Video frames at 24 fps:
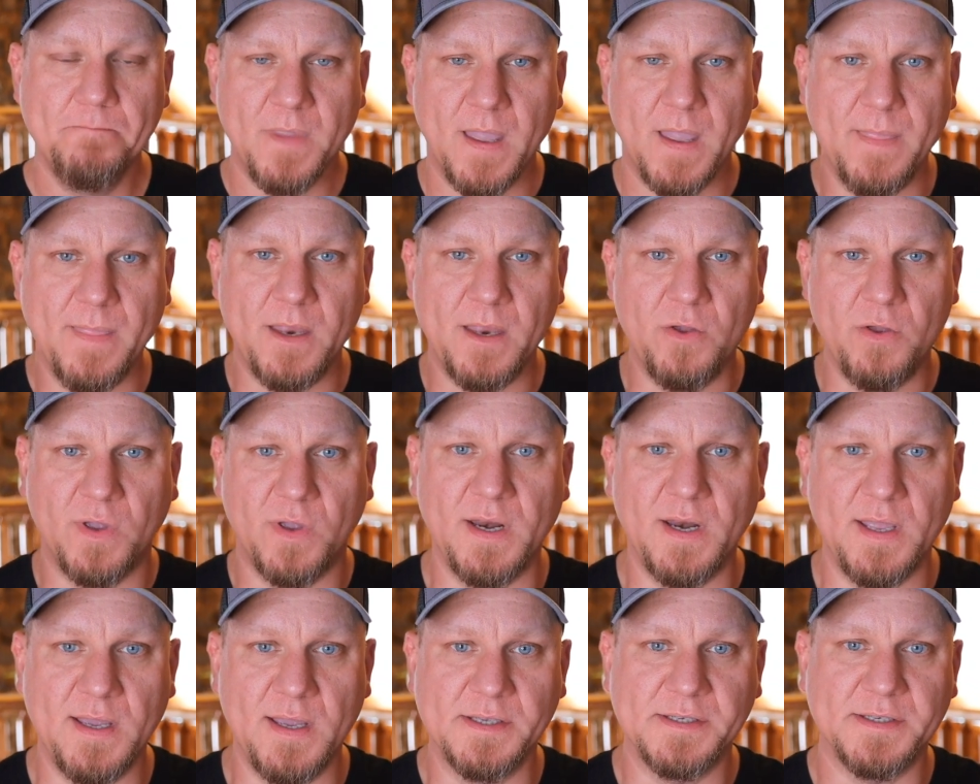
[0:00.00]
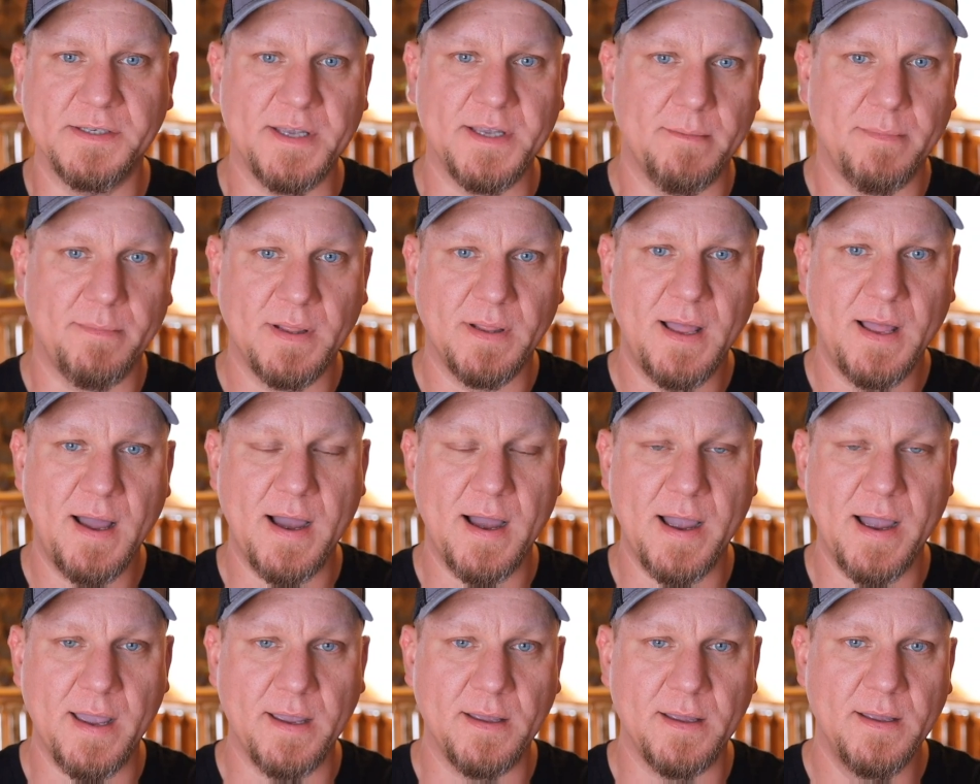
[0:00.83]
And then you can easily
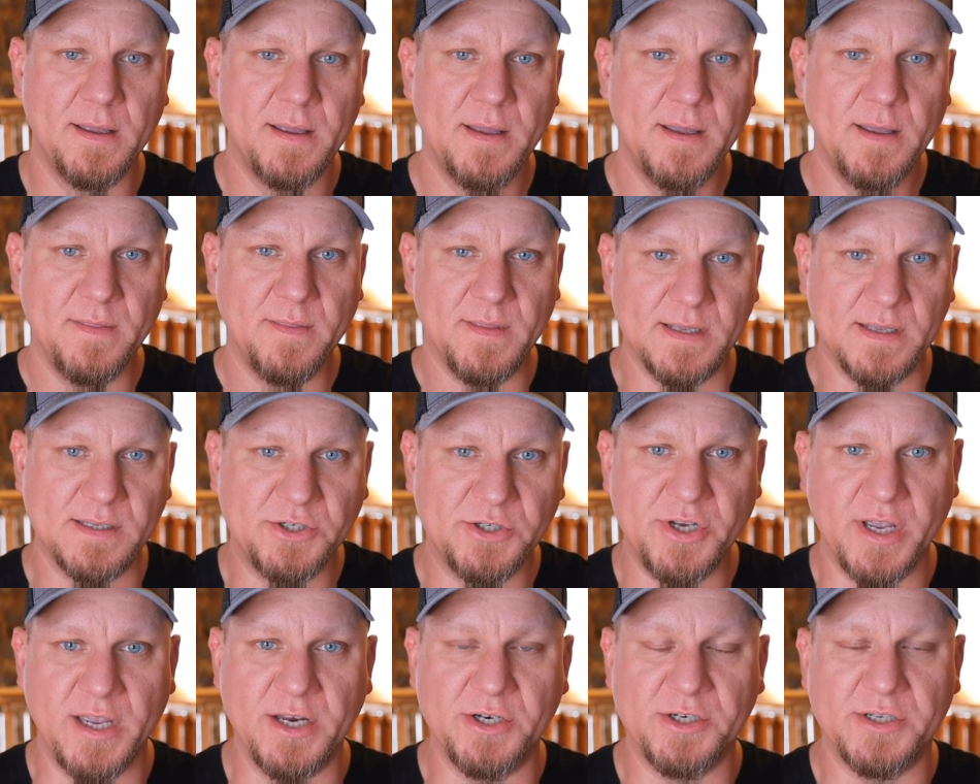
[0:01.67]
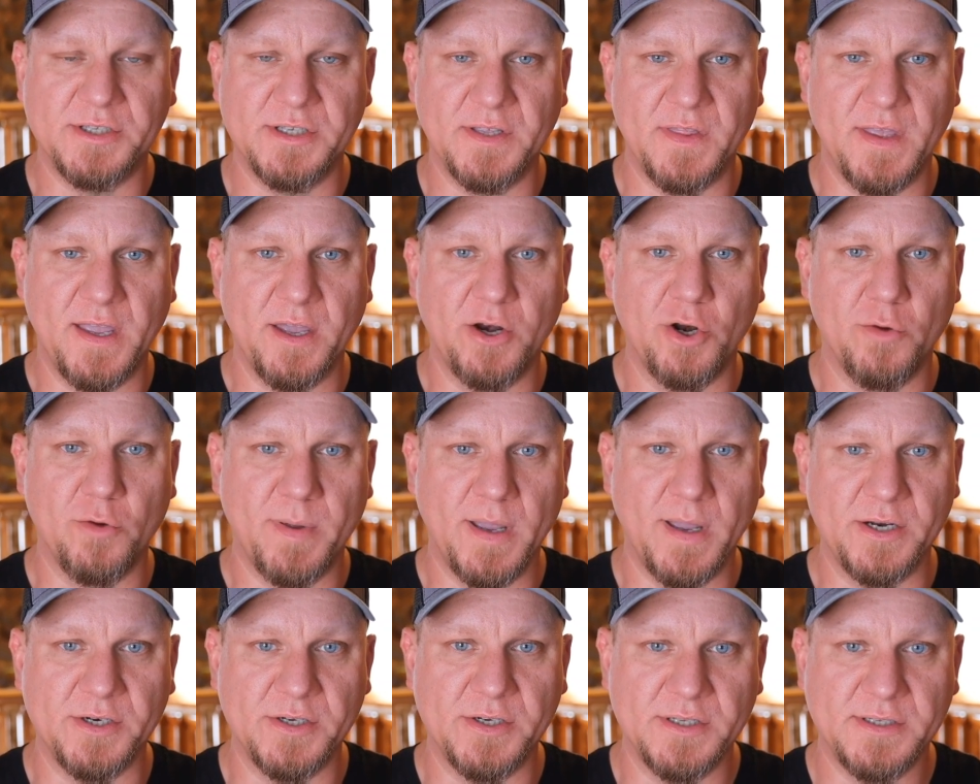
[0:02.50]
apply these changes to the inner
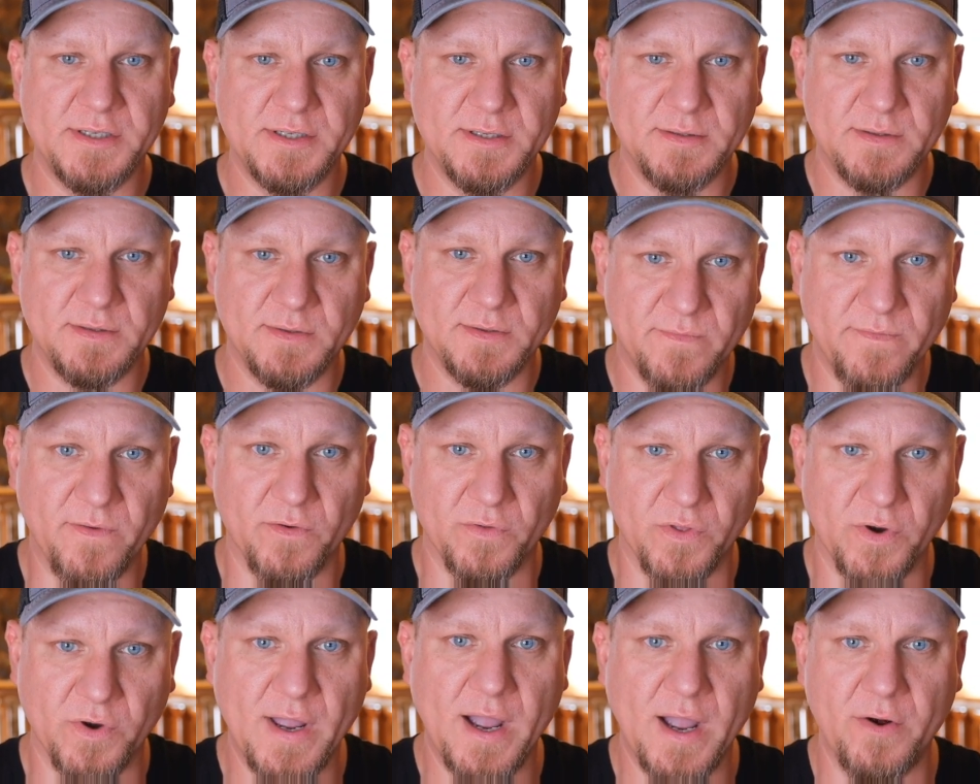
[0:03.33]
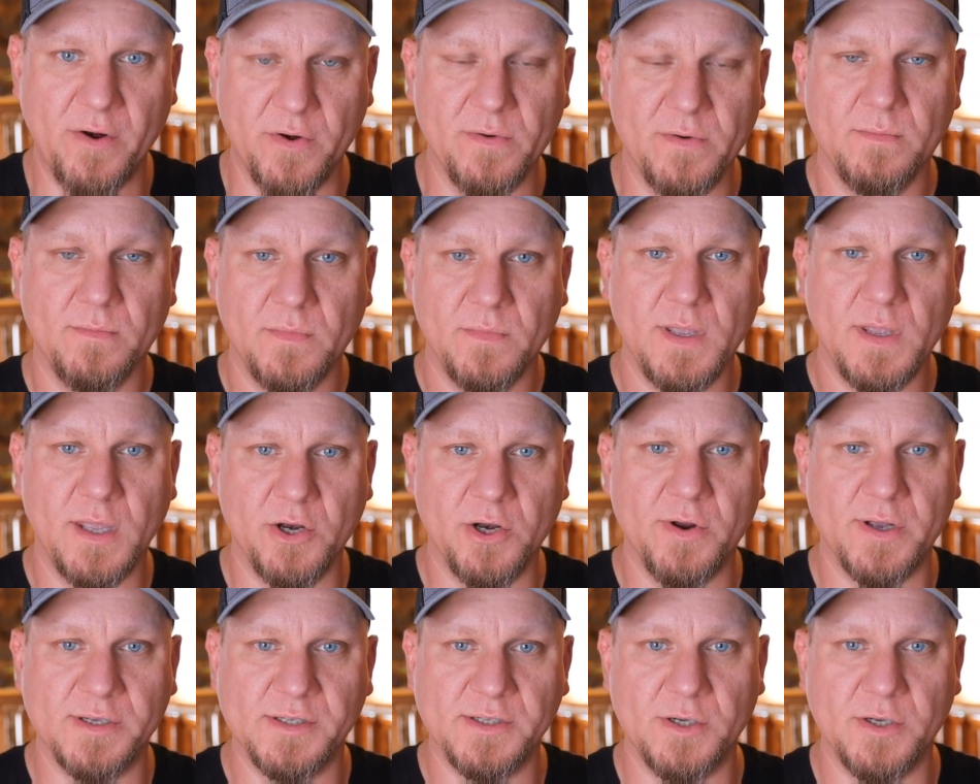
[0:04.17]
pages further down in
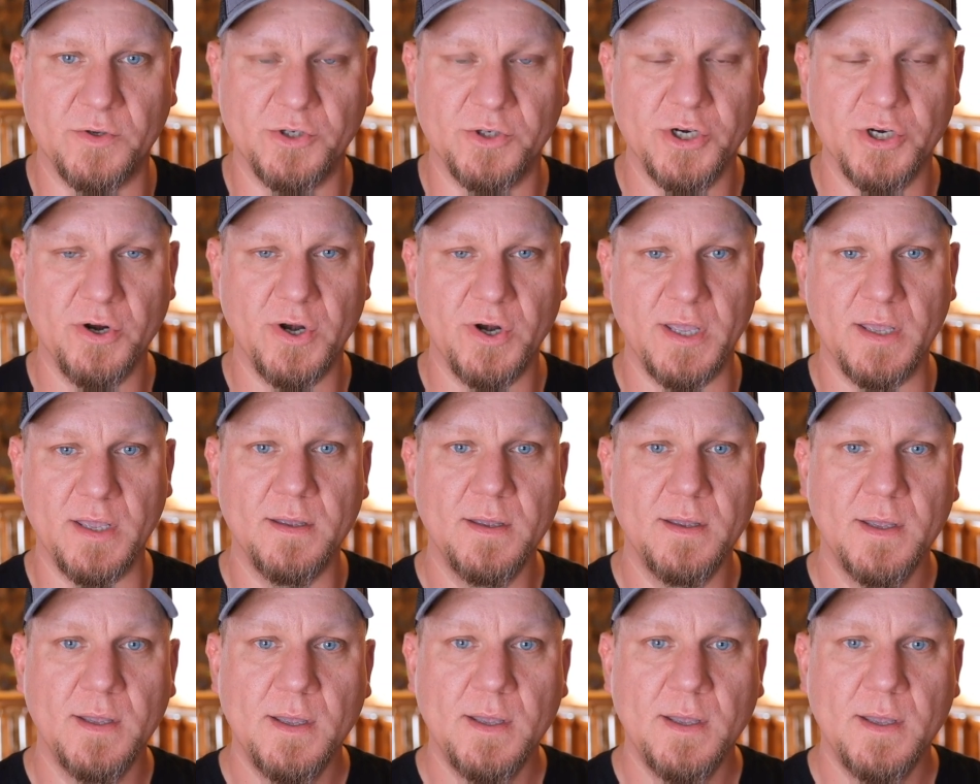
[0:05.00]
your SEO journey